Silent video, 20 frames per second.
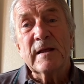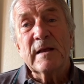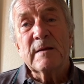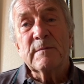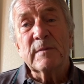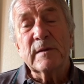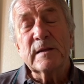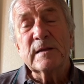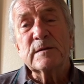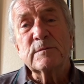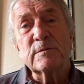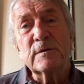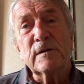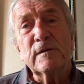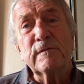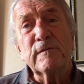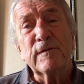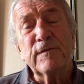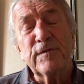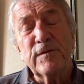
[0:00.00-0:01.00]
but this was
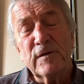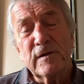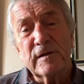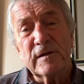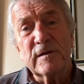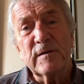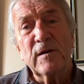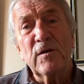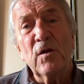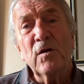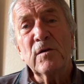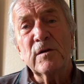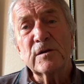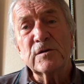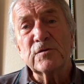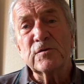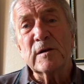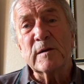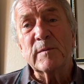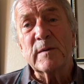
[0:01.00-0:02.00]
over a further, longer
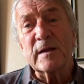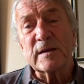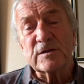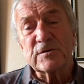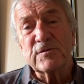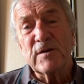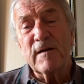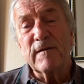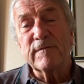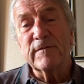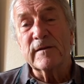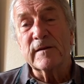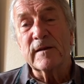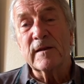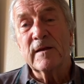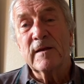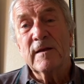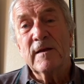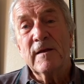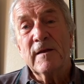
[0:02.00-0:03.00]
trip at Stratford.
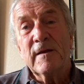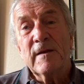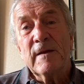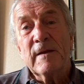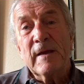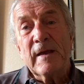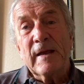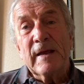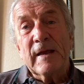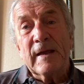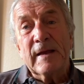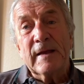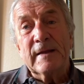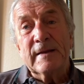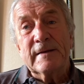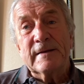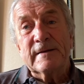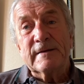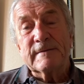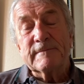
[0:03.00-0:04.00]

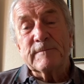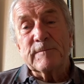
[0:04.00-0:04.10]
And